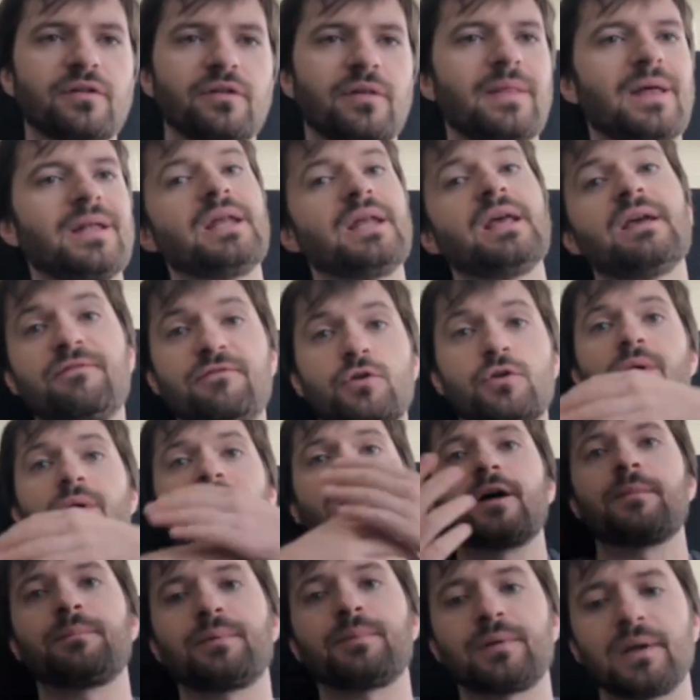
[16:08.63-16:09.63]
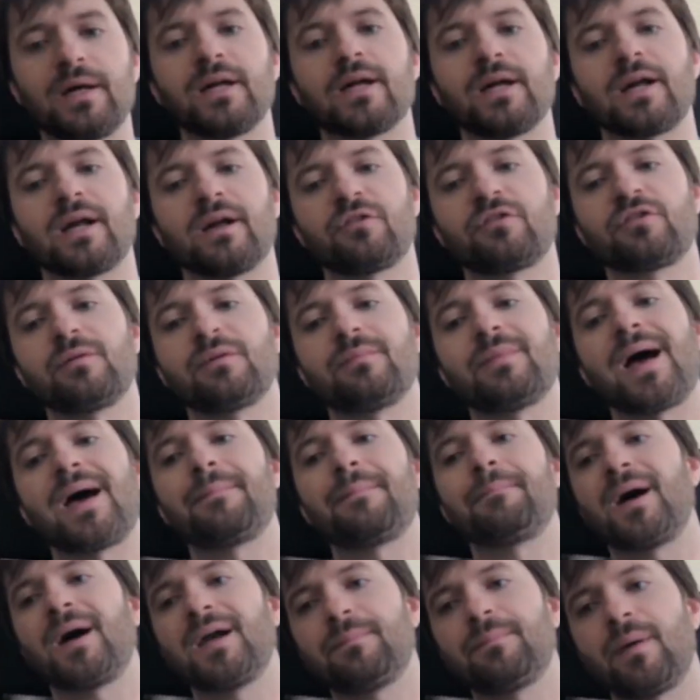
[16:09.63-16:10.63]
and then if you end up playing against them, that
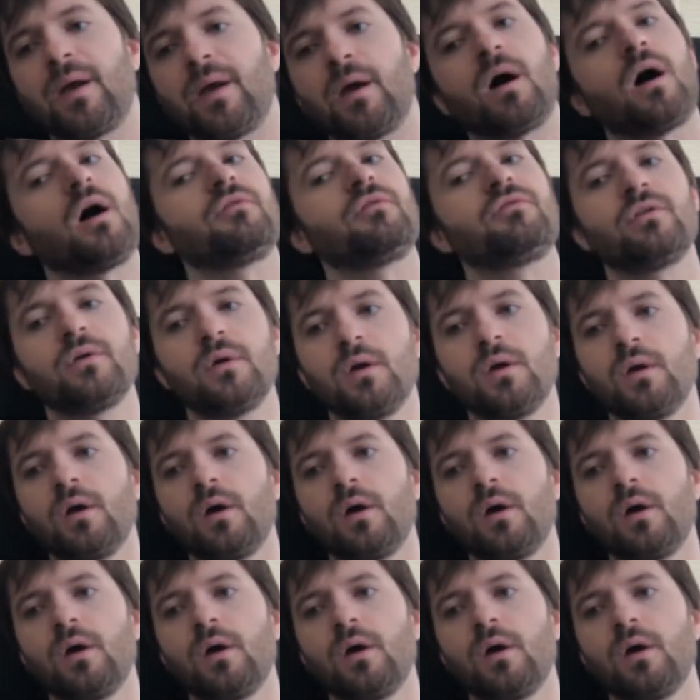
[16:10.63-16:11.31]
might pay off.